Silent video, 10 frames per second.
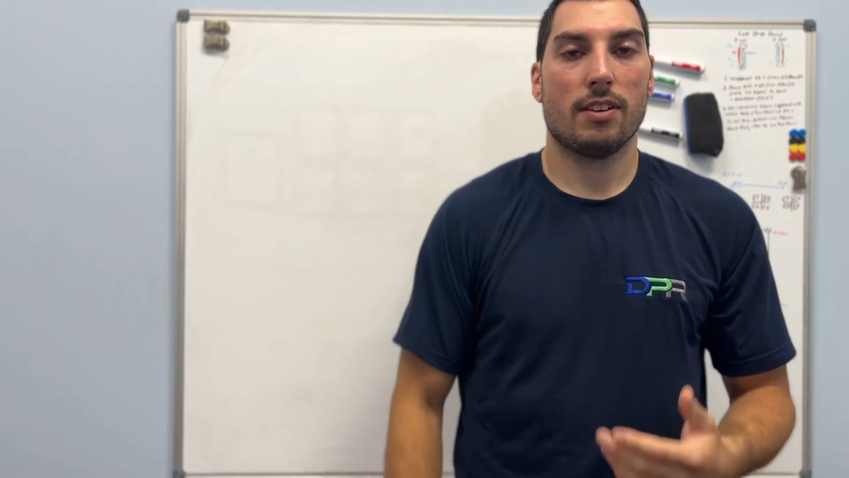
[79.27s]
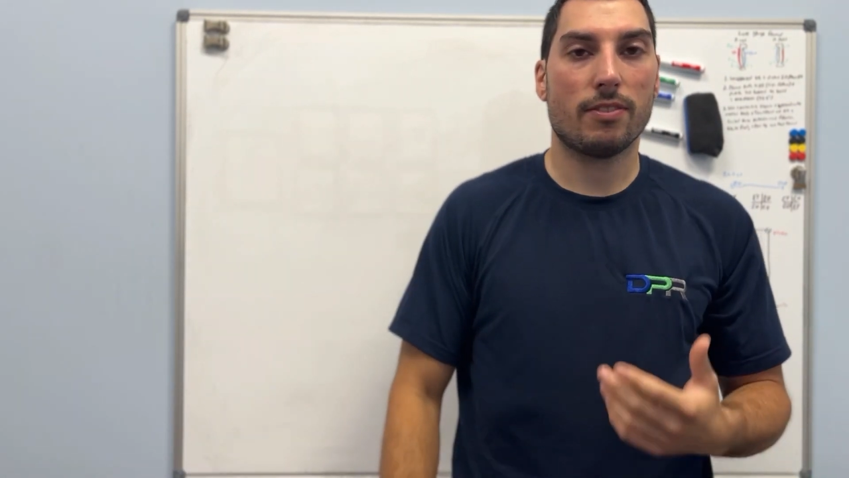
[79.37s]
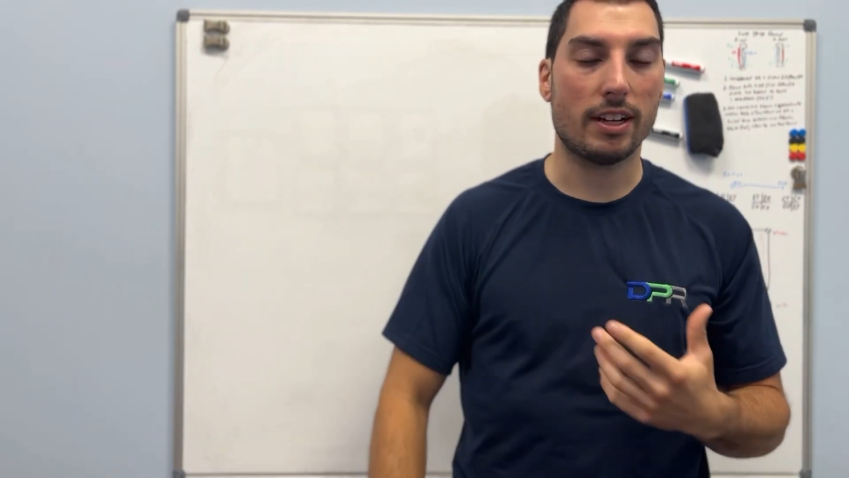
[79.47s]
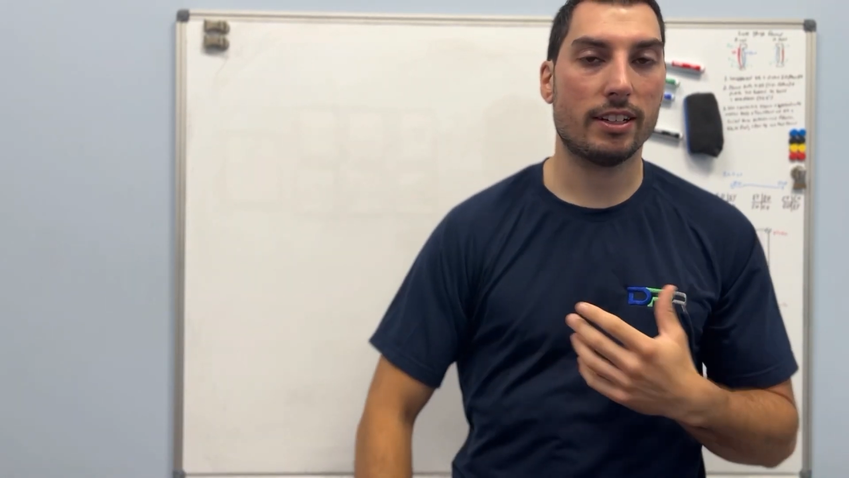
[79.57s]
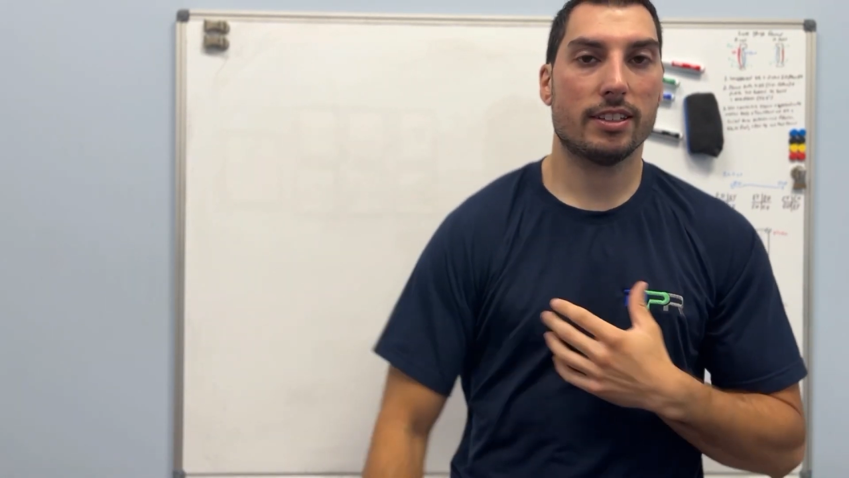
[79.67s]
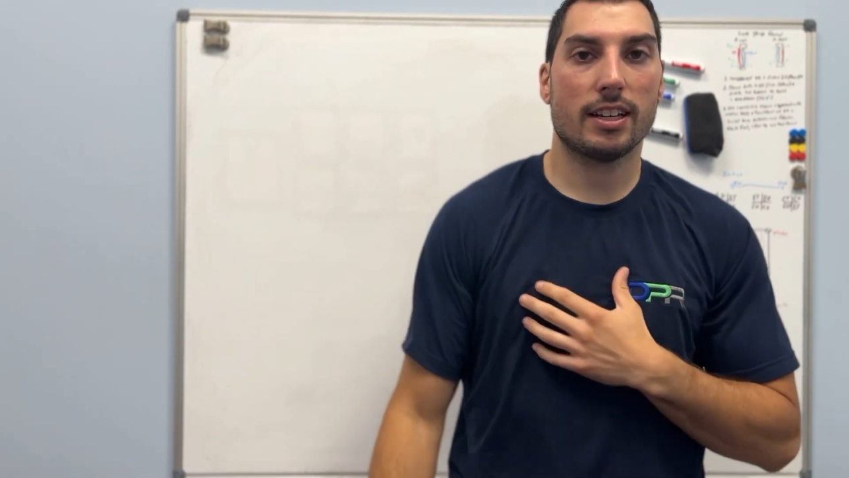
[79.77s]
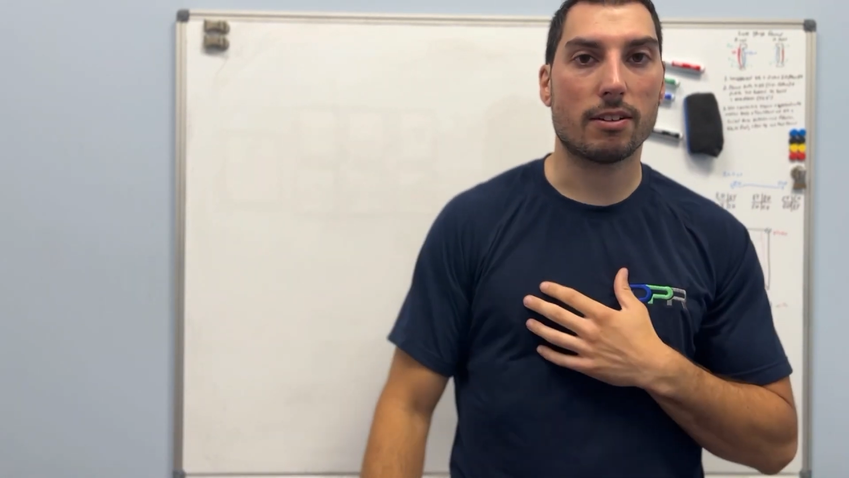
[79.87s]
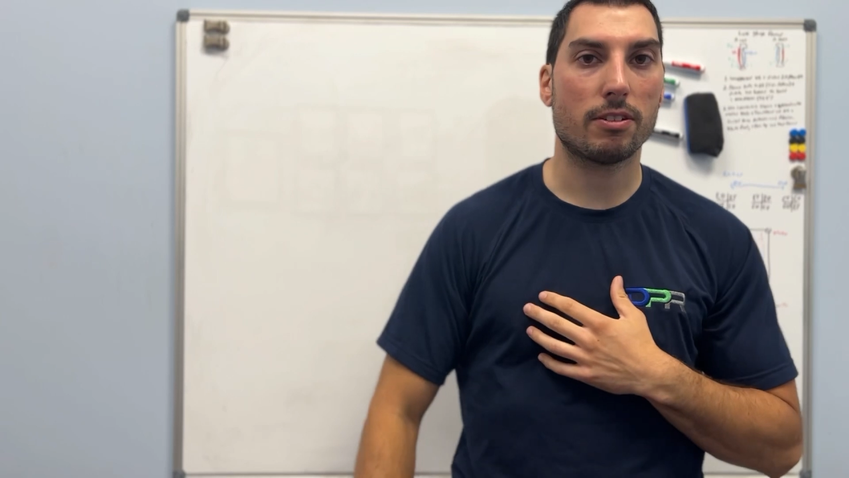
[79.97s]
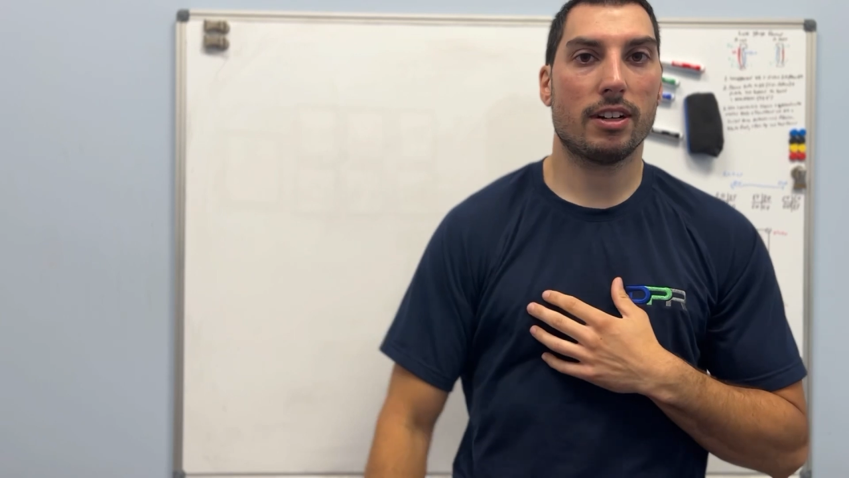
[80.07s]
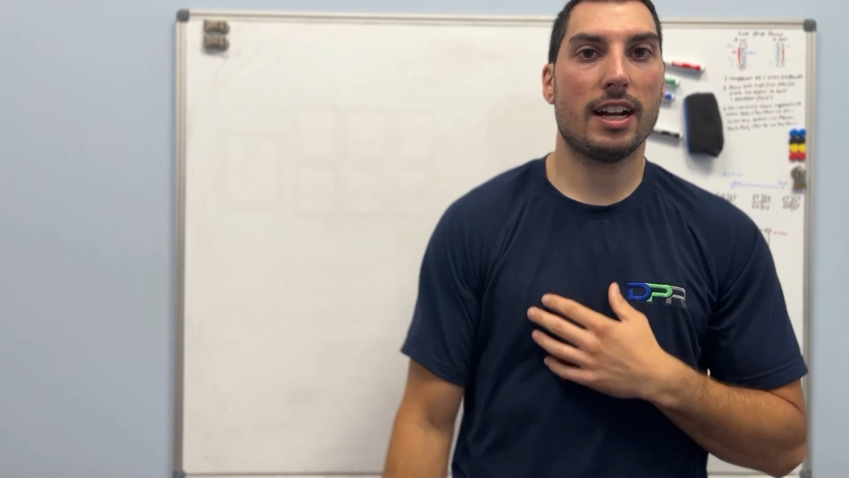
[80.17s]
If I let that
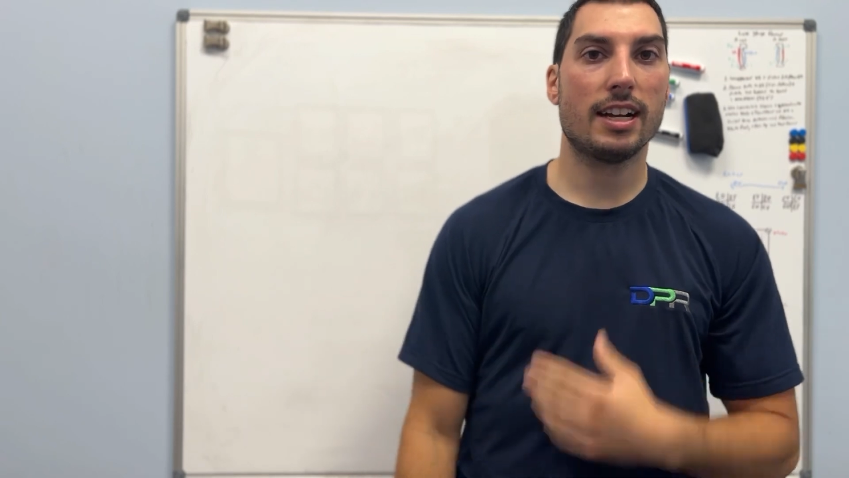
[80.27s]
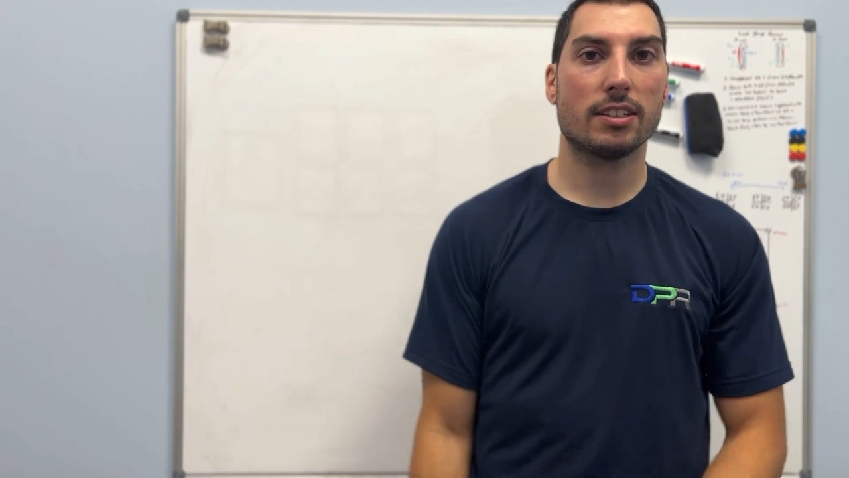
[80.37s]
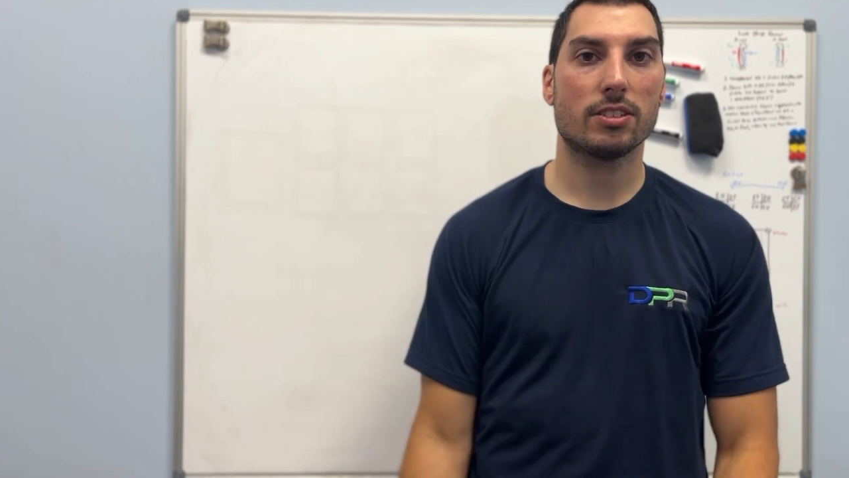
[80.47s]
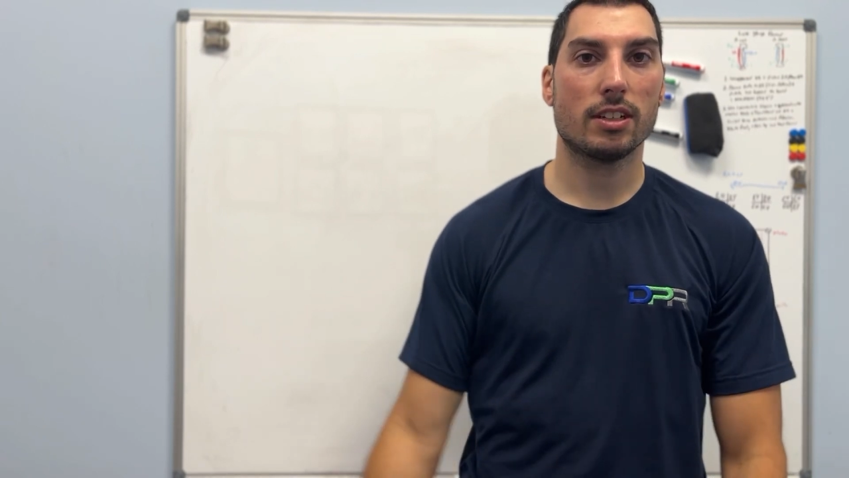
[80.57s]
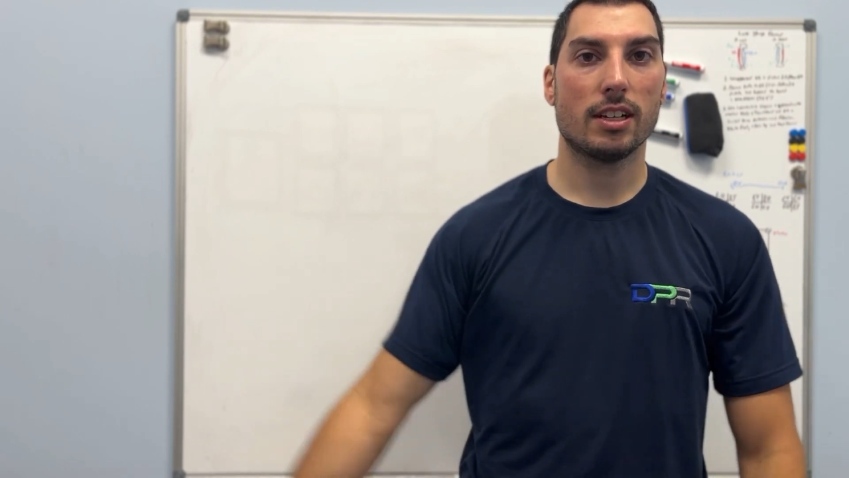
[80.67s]
relax,